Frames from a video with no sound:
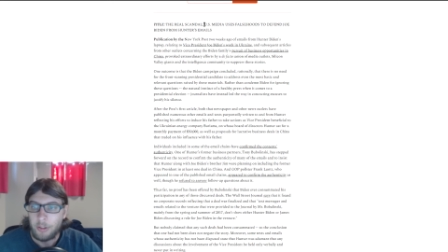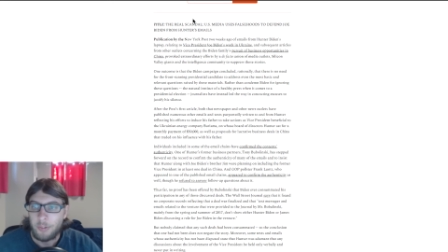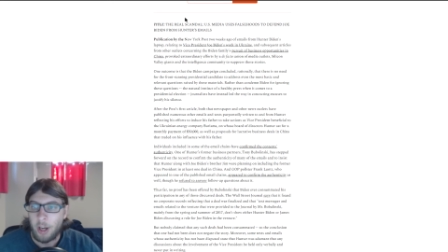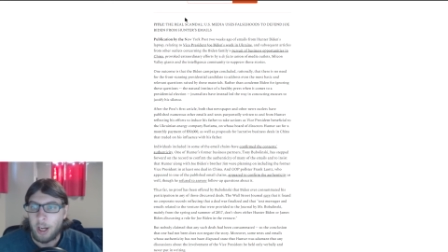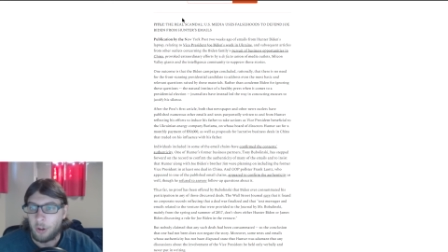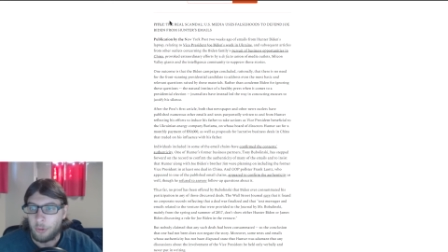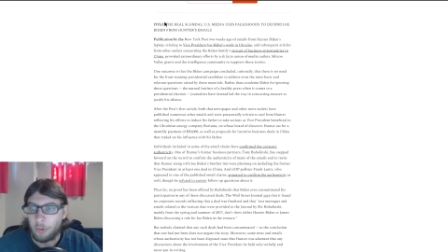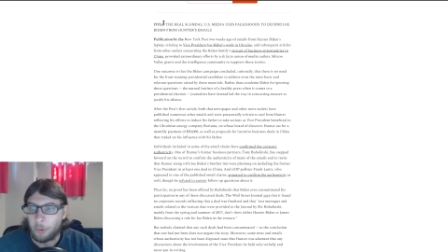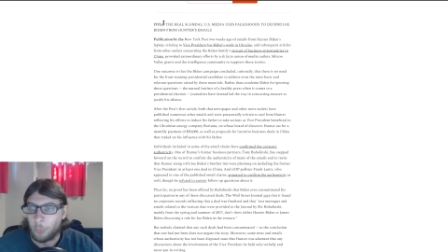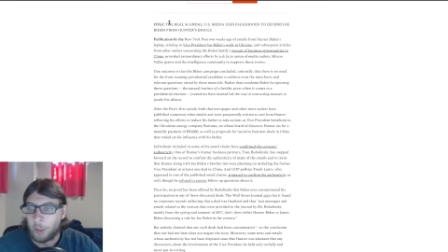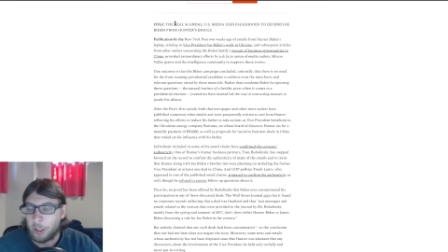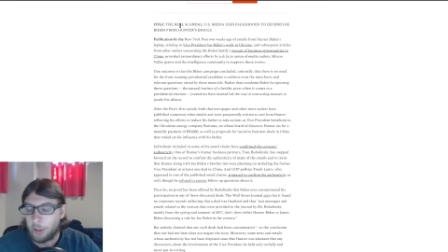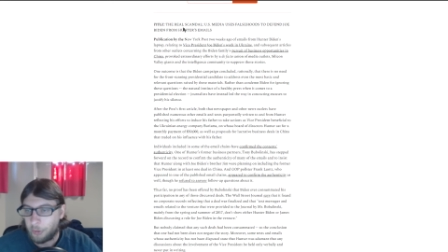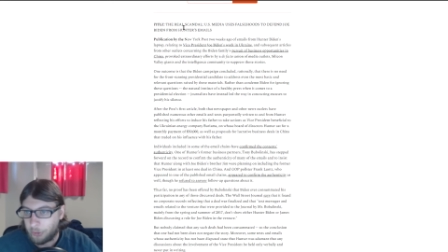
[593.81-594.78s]
Titled, The
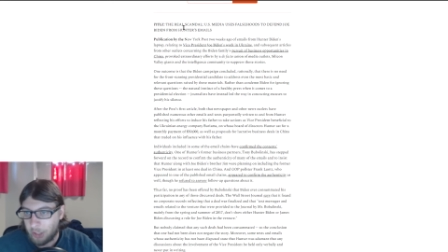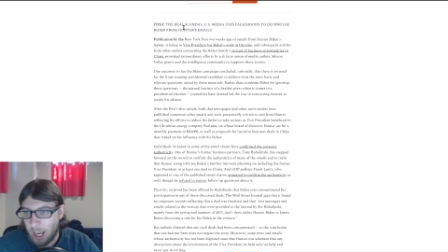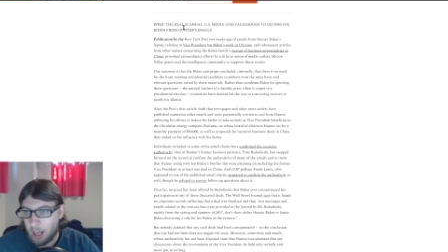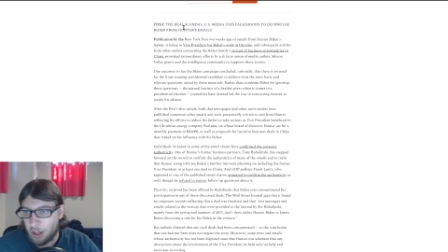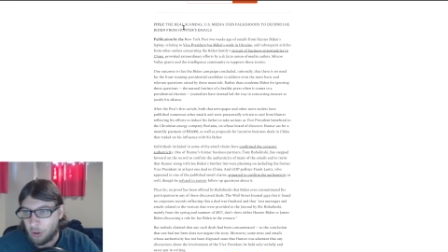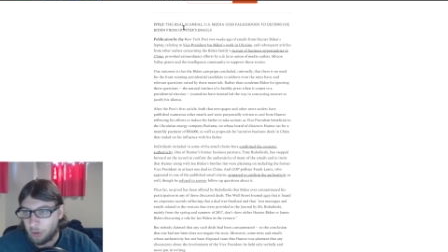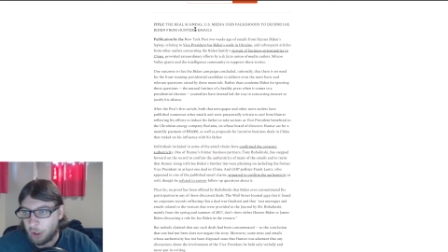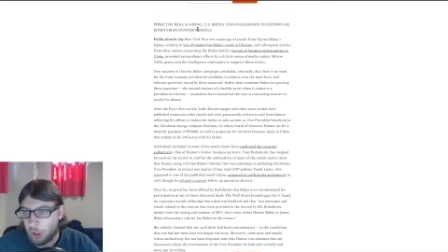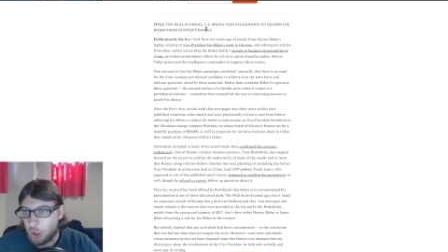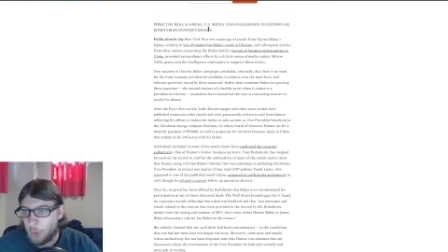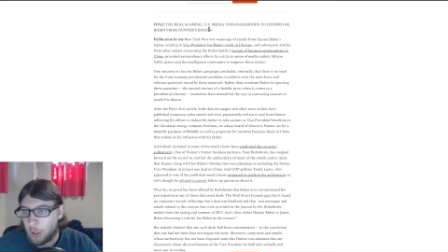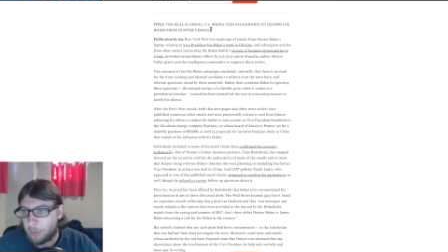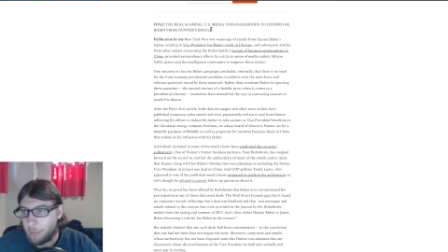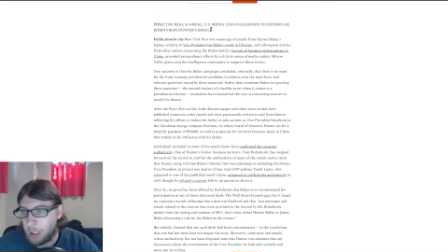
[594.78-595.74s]
Real Scandal,
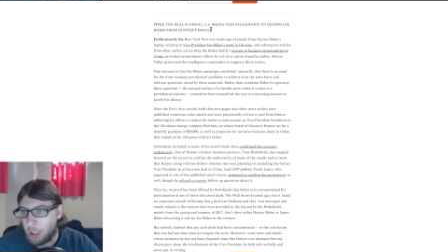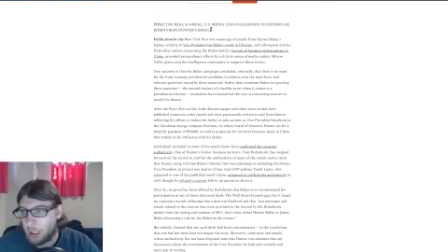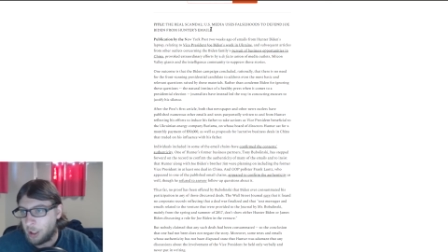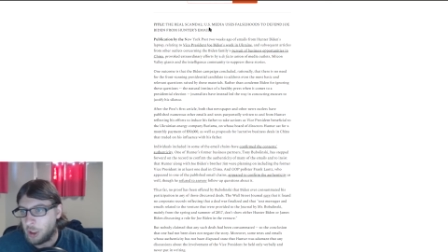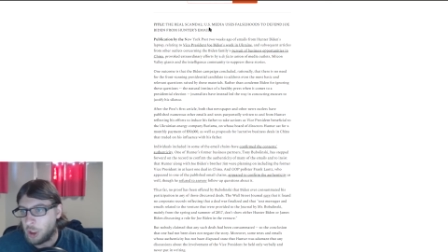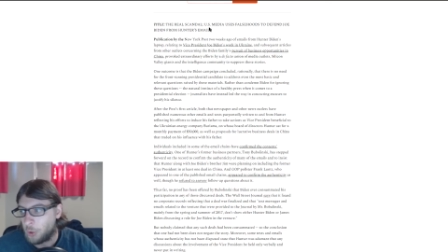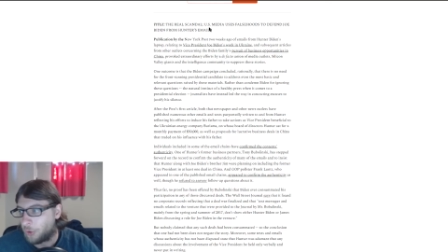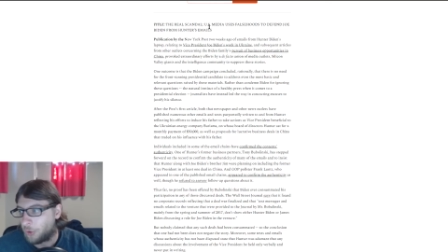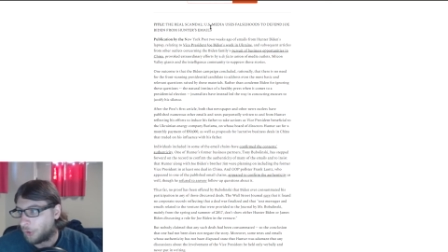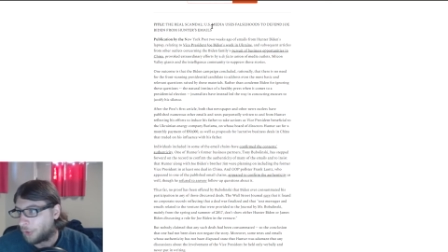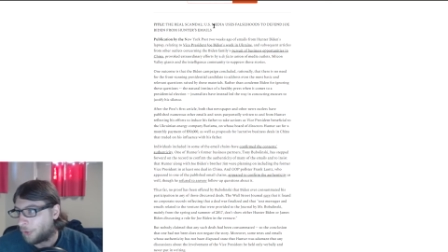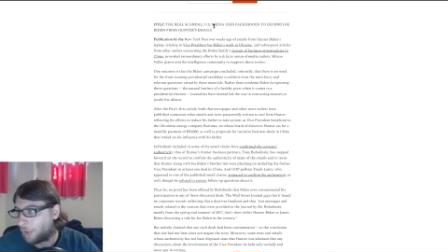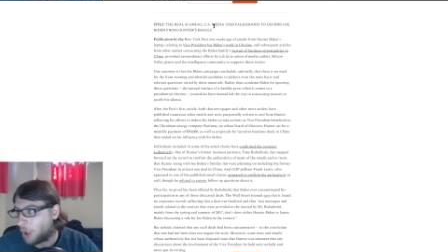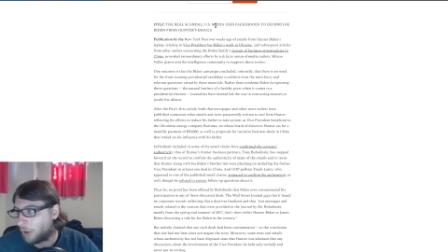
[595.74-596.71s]
U.S. Media
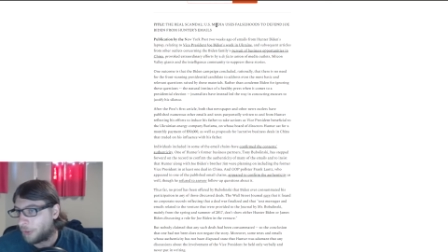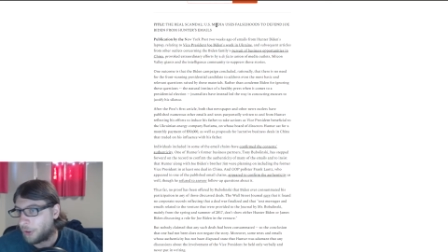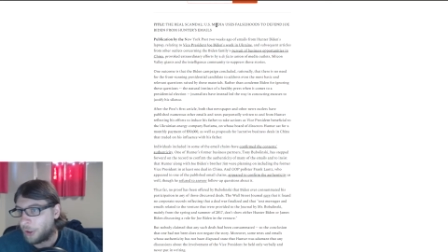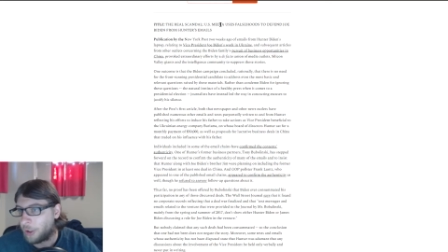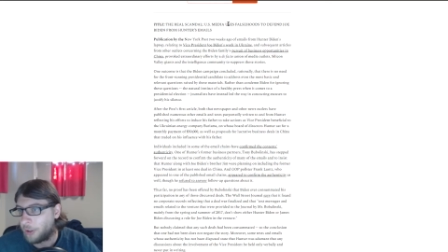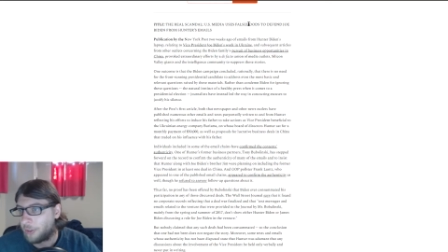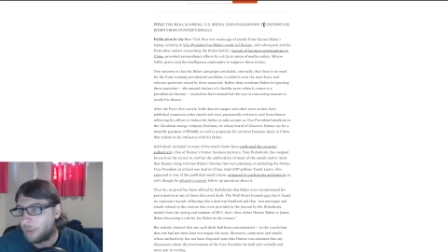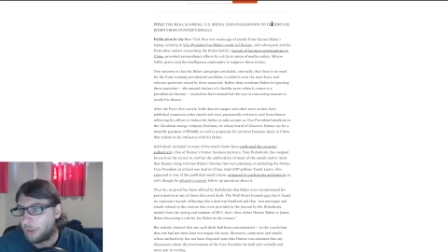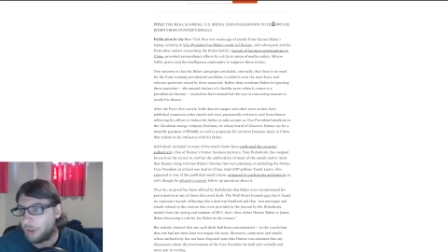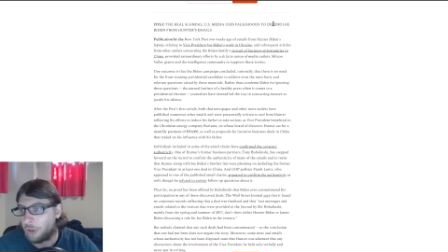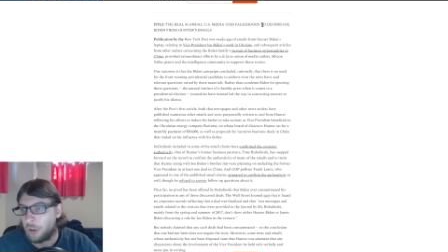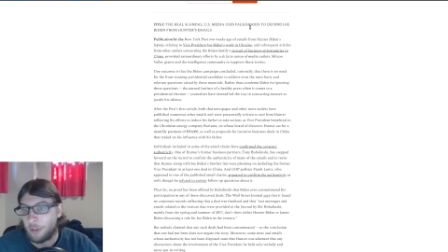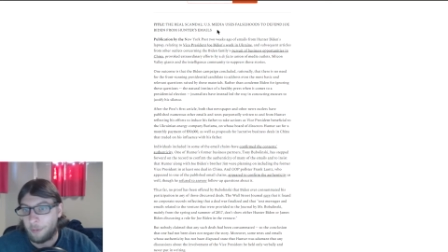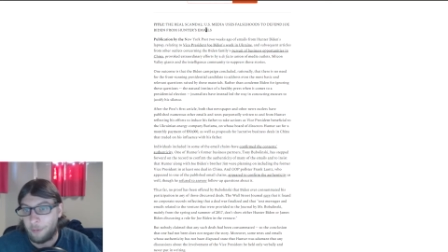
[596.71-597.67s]
Uses Falsehoods
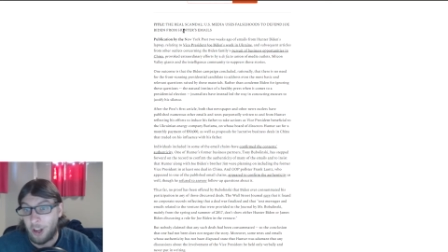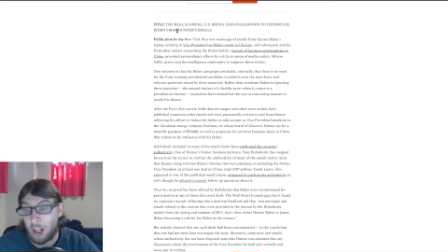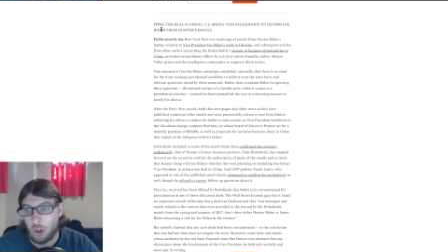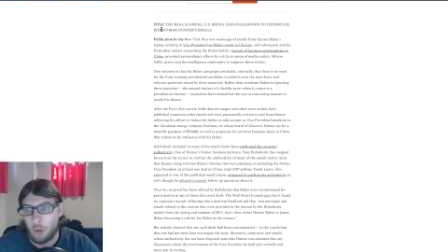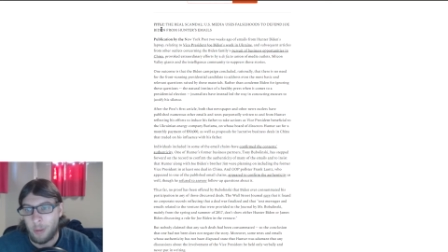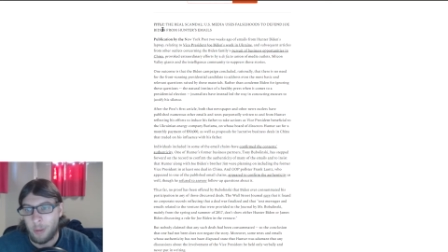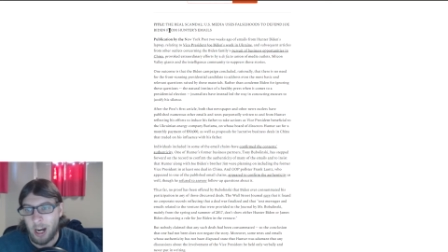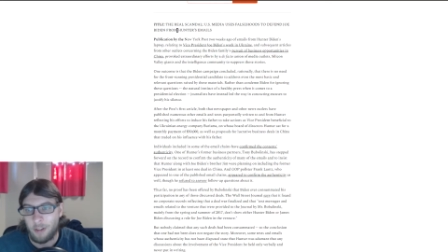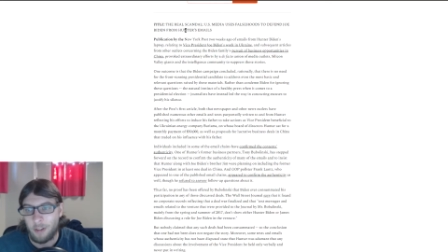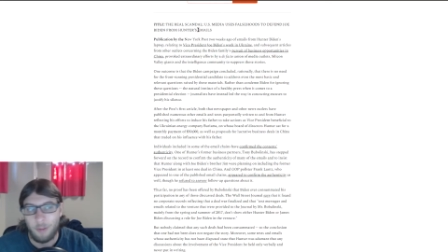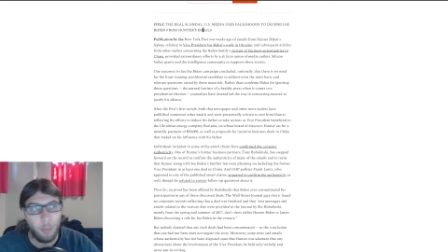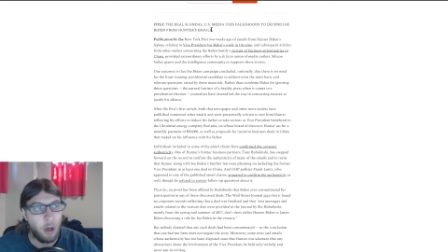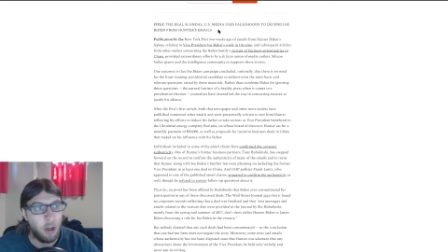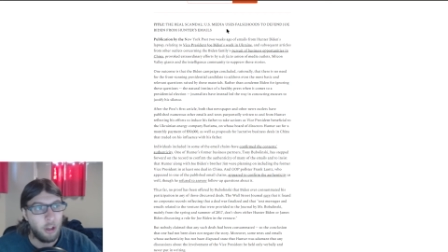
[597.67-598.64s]
to Defend Joe
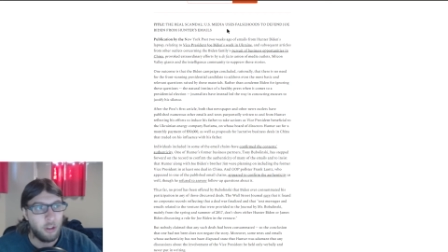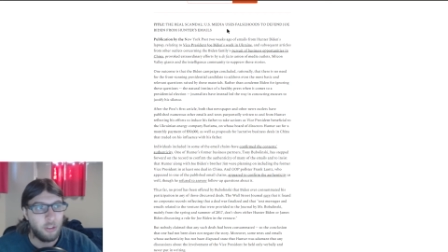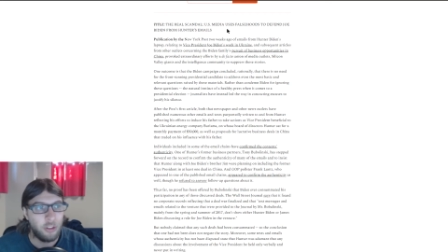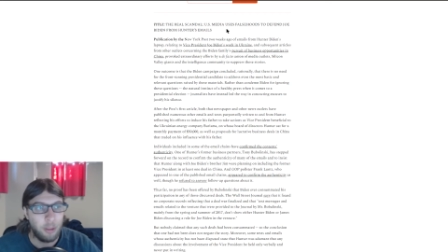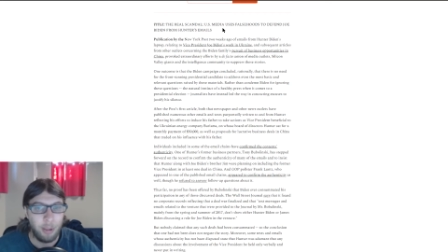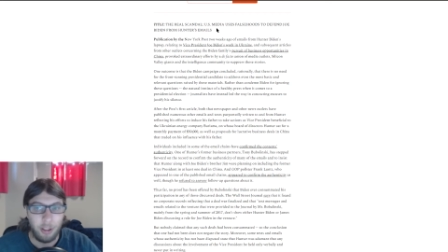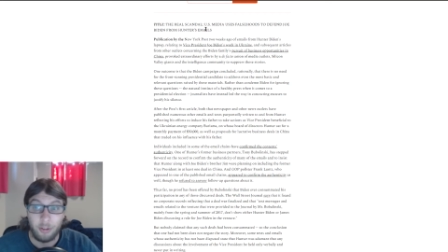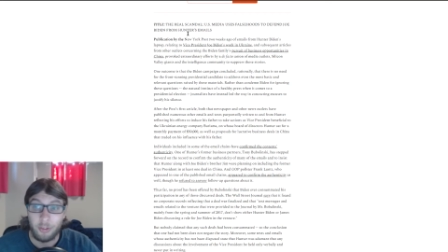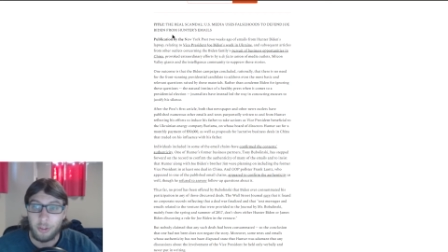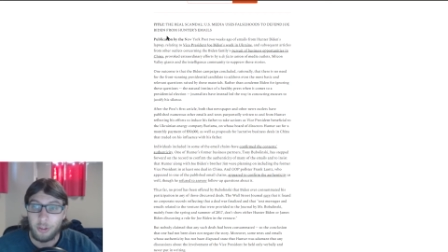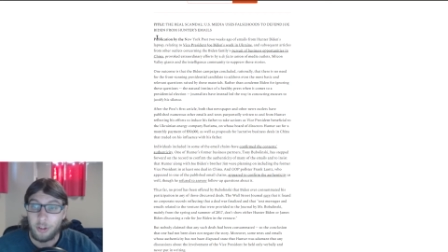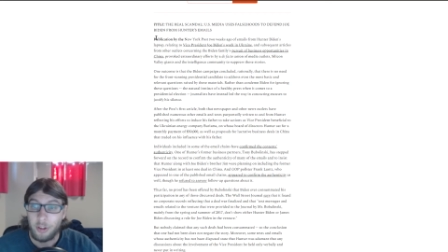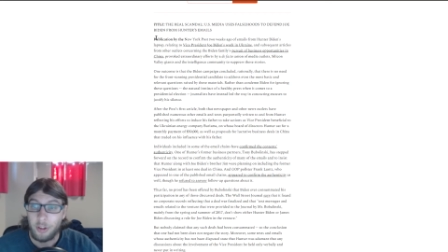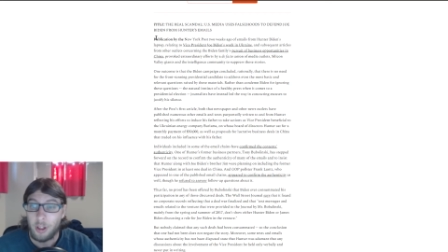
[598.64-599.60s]
Biden from Hunter's Emails.